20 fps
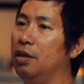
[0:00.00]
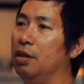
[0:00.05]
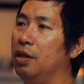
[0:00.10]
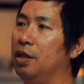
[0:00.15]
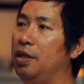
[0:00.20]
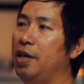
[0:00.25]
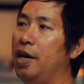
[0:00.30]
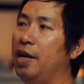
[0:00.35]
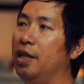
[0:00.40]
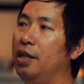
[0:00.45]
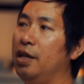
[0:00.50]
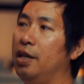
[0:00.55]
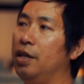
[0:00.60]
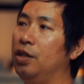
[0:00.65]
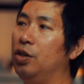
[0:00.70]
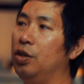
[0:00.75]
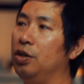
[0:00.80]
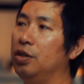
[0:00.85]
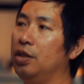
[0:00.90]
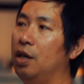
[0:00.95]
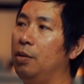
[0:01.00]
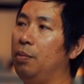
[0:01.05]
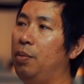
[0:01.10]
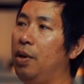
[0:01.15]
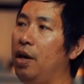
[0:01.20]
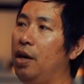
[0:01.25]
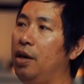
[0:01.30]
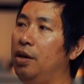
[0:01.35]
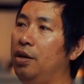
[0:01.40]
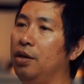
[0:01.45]
The daily interest I'm
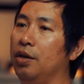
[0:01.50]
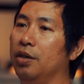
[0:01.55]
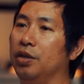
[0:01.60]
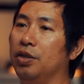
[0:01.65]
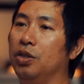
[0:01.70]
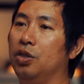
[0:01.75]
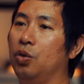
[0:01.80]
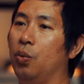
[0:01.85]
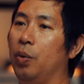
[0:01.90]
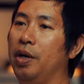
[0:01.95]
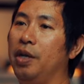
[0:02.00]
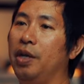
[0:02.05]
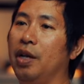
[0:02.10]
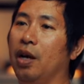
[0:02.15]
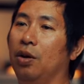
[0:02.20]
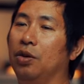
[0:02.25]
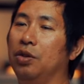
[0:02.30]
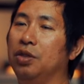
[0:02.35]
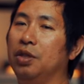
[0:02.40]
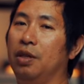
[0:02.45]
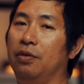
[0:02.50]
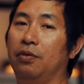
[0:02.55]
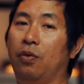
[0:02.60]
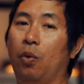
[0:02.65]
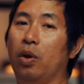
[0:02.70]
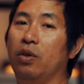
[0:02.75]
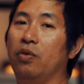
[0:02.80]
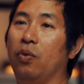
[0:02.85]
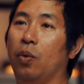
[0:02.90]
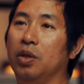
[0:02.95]
paying is twenty dollars and
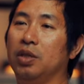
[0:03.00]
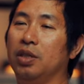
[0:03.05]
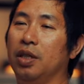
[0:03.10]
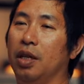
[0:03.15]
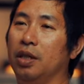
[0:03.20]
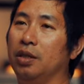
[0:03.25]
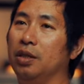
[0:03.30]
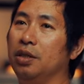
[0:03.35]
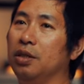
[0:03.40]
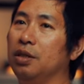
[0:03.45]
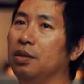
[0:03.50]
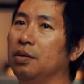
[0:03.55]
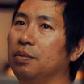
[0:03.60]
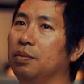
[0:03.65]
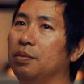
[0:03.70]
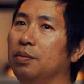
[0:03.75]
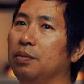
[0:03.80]
forty-four cents.